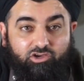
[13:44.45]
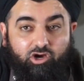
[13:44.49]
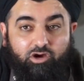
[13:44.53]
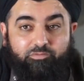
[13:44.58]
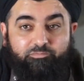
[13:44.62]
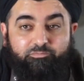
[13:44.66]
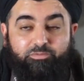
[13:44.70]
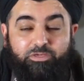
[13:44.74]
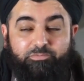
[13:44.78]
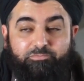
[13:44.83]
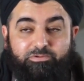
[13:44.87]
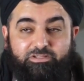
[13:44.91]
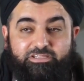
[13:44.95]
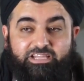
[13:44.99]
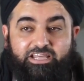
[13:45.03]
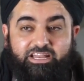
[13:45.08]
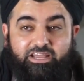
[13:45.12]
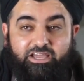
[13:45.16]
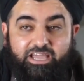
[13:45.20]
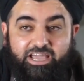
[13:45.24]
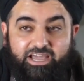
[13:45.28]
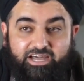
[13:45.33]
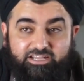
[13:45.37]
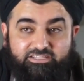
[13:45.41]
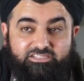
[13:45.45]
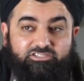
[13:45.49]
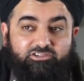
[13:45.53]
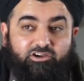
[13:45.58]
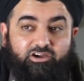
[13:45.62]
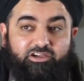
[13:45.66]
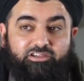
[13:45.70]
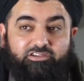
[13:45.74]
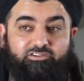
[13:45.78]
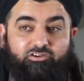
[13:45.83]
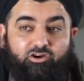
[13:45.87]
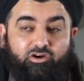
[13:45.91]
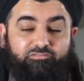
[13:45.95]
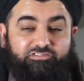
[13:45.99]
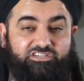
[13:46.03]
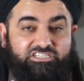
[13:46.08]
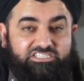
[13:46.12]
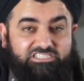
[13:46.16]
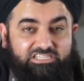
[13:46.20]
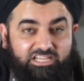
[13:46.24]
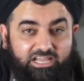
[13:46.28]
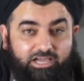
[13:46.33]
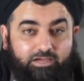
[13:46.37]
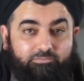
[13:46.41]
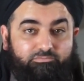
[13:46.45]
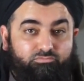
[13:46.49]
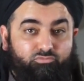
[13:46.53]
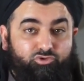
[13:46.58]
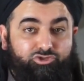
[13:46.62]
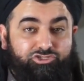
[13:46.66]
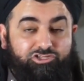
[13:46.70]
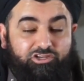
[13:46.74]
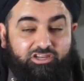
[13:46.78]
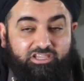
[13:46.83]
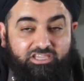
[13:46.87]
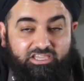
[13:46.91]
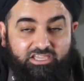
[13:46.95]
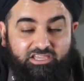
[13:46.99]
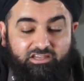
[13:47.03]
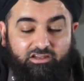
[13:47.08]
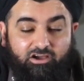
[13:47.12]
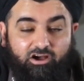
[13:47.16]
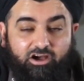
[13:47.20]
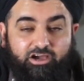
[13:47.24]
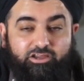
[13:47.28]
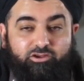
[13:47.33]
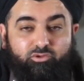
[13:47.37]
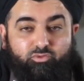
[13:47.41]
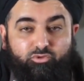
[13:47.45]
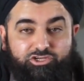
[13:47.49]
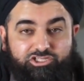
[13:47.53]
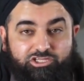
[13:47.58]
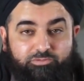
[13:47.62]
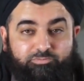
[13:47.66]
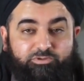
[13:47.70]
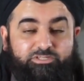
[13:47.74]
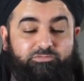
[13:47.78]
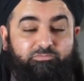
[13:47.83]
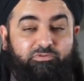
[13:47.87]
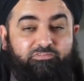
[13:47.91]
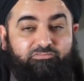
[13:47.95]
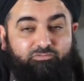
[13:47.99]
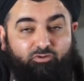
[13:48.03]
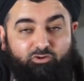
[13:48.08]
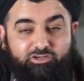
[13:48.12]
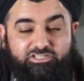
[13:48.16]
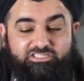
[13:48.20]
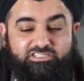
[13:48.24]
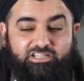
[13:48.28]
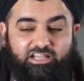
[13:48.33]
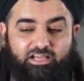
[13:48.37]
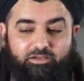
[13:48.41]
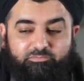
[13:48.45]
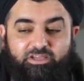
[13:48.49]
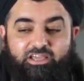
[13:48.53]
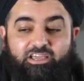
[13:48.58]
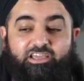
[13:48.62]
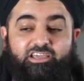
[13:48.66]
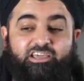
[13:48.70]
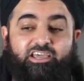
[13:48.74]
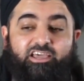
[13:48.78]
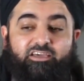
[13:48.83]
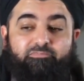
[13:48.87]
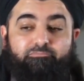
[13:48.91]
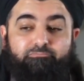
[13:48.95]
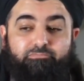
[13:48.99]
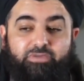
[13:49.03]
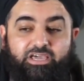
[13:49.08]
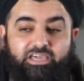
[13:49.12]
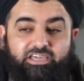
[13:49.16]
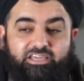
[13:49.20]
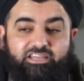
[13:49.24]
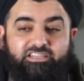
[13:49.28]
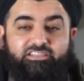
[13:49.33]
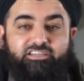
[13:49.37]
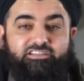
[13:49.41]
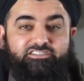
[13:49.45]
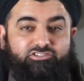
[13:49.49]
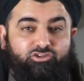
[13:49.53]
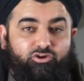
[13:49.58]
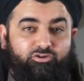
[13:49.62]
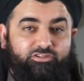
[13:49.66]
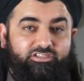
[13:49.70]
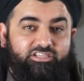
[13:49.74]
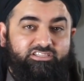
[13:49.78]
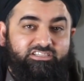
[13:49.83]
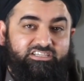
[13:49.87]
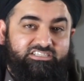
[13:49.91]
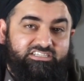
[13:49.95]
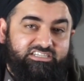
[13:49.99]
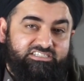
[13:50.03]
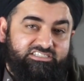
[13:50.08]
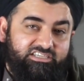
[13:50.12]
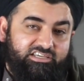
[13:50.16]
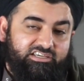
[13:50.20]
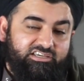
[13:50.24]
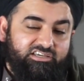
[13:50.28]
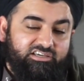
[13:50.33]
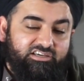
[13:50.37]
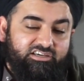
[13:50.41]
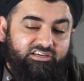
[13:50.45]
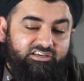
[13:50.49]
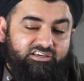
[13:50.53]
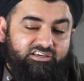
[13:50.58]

of people that are outside of Islam, mushrikeen, idol worshippers before Islam, have made it as though that this is the,